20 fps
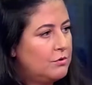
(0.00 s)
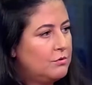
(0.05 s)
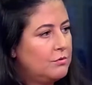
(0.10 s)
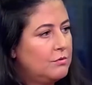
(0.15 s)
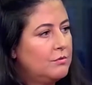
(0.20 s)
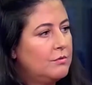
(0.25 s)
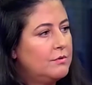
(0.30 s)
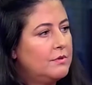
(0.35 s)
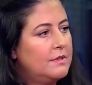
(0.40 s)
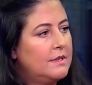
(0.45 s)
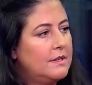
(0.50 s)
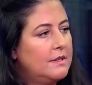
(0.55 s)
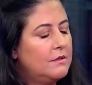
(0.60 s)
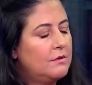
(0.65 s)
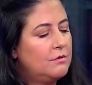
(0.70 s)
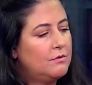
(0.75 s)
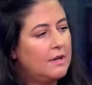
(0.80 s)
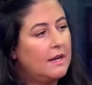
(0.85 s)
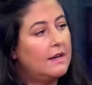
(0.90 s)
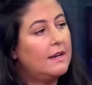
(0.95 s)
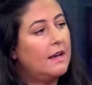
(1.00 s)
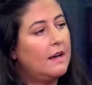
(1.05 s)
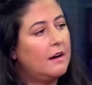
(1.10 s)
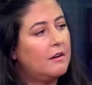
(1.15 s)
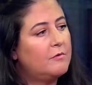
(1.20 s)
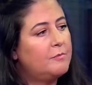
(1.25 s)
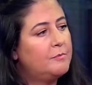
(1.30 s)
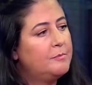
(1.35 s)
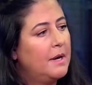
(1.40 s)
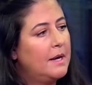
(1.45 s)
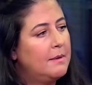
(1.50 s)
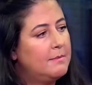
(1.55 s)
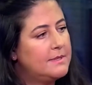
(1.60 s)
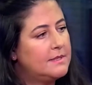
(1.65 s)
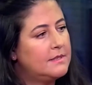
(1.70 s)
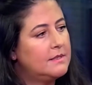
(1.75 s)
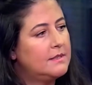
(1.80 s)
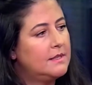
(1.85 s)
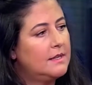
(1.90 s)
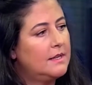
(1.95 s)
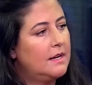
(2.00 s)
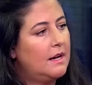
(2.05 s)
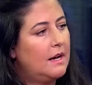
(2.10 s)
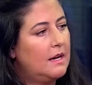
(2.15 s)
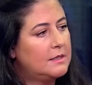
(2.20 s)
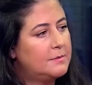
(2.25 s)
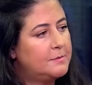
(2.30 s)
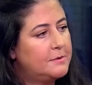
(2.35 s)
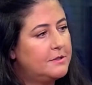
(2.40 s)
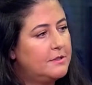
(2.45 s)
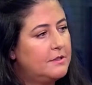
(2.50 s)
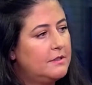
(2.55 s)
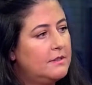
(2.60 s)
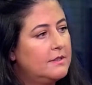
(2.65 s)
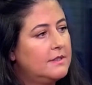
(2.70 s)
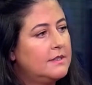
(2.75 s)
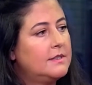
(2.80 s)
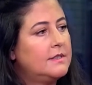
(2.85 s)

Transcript: to to take care of babies in the hospital.